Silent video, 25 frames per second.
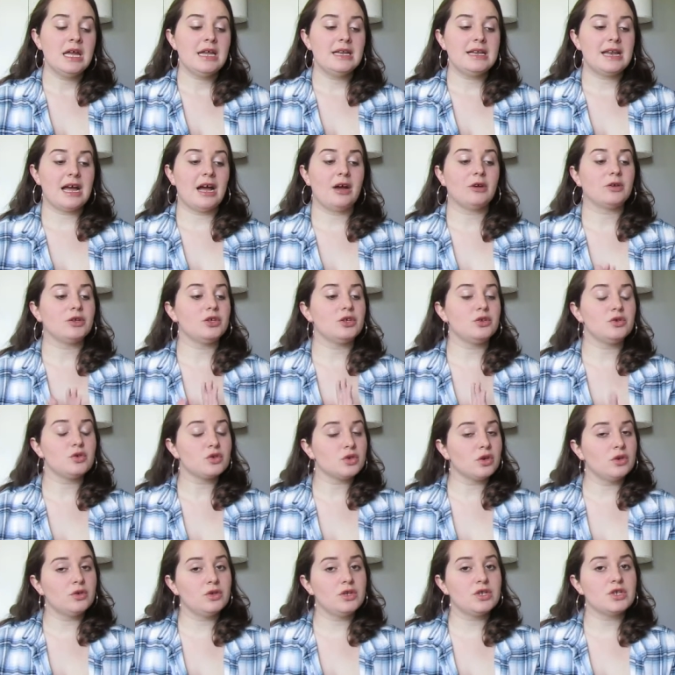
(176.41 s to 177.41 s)
Now use
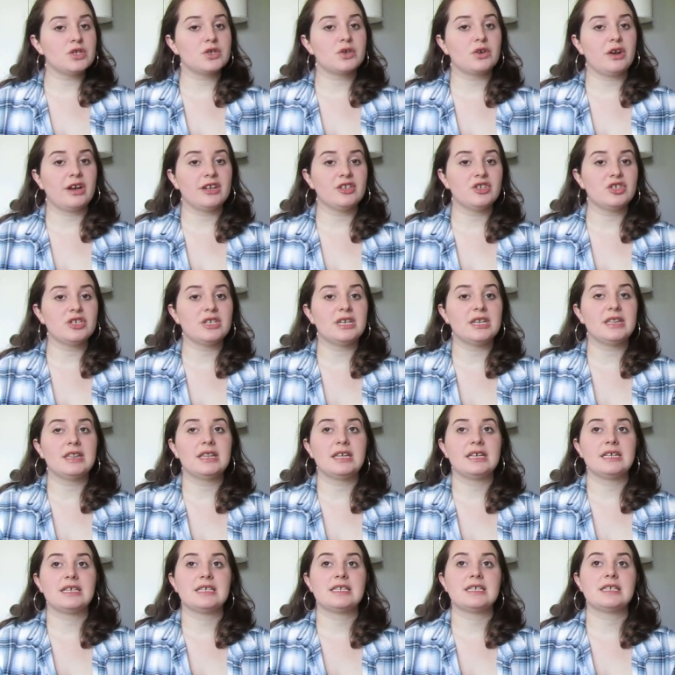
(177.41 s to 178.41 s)
your own discretion at
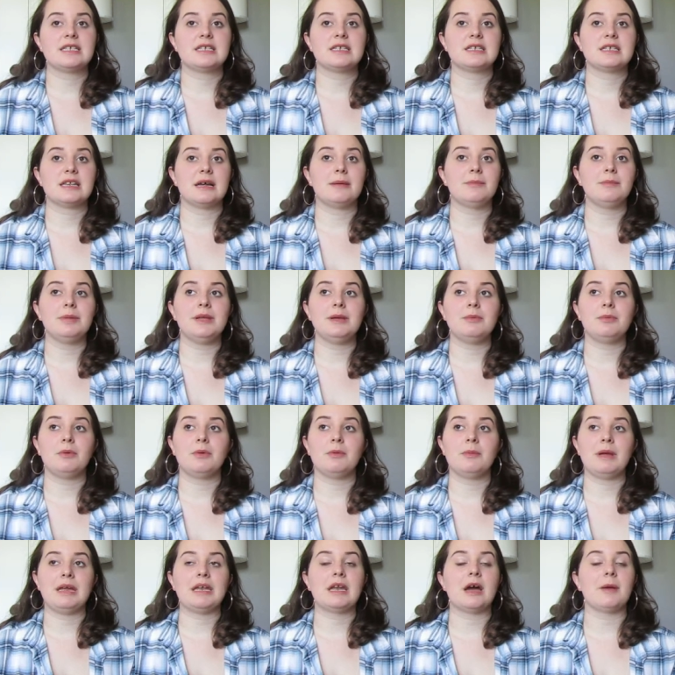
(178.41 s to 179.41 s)
this. Some people
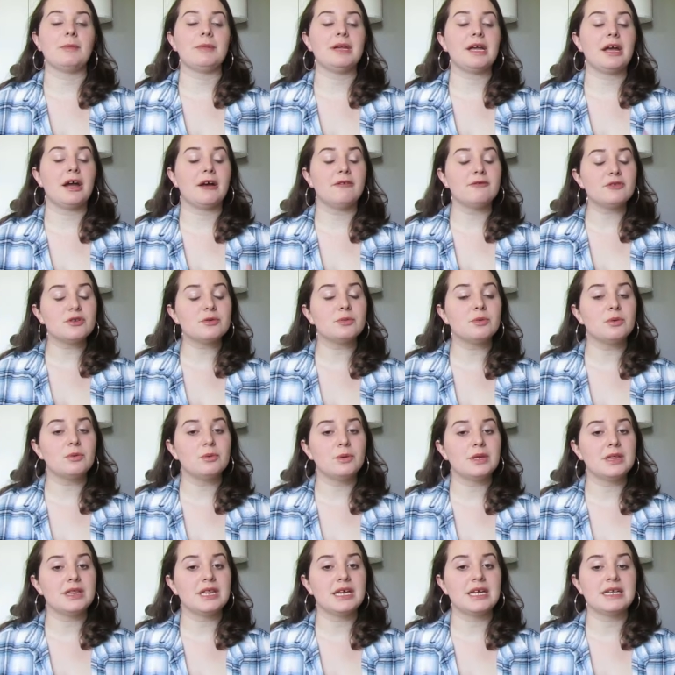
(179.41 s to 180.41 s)
may not be comfortable
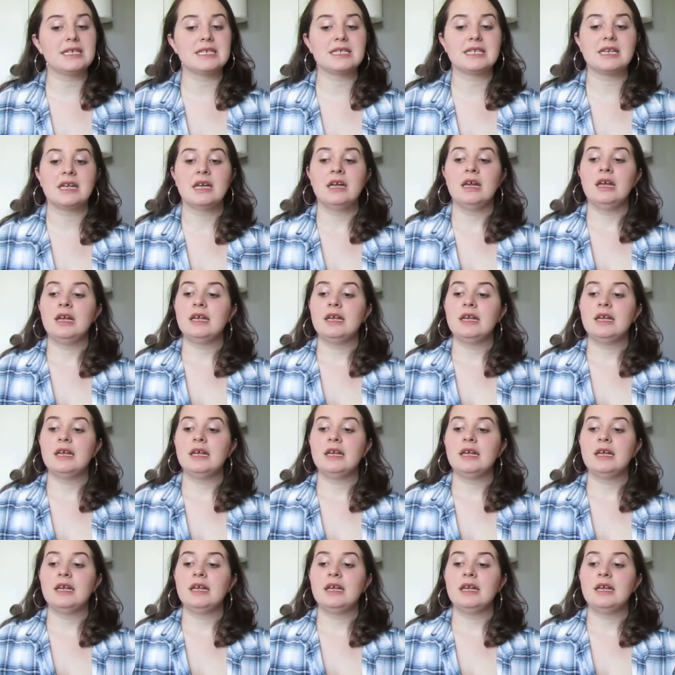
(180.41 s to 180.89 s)
with this.